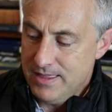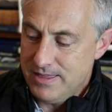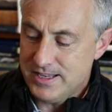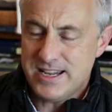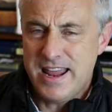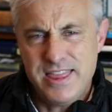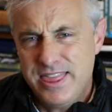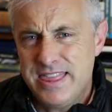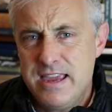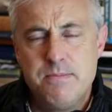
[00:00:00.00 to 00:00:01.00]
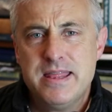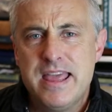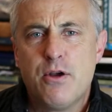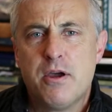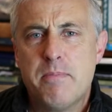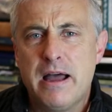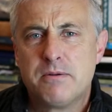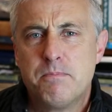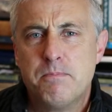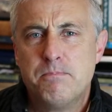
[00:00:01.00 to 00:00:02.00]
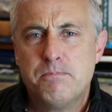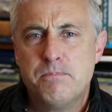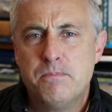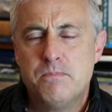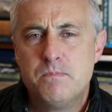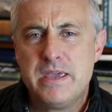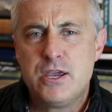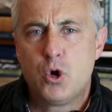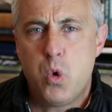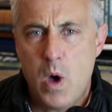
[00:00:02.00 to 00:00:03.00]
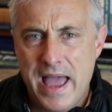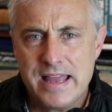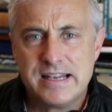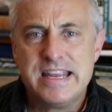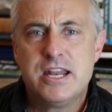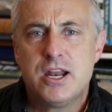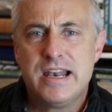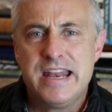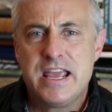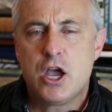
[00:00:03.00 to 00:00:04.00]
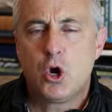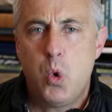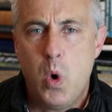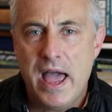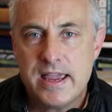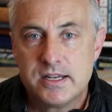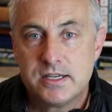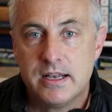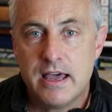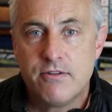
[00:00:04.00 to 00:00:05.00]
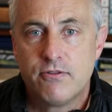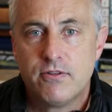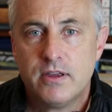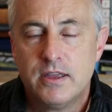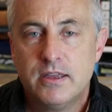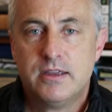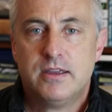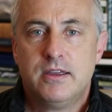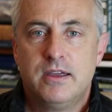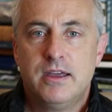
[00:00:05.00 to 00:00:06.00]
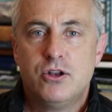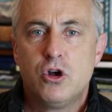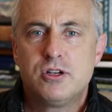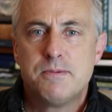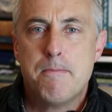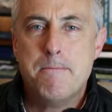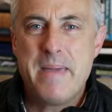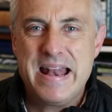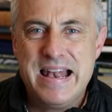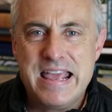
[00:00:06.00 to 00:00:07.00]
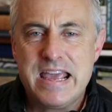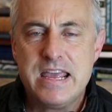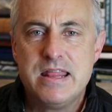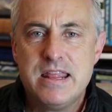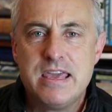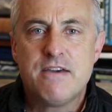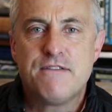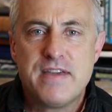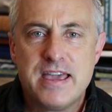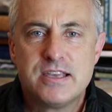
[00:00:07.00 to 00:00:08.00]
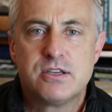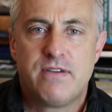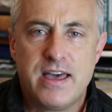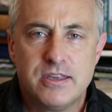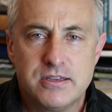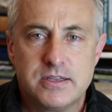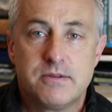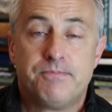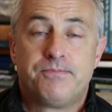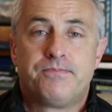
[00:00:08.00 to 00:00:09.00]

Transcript: There's another theme in there about being quiet, lead, leading a quiet life, not meddling in the affairs of others.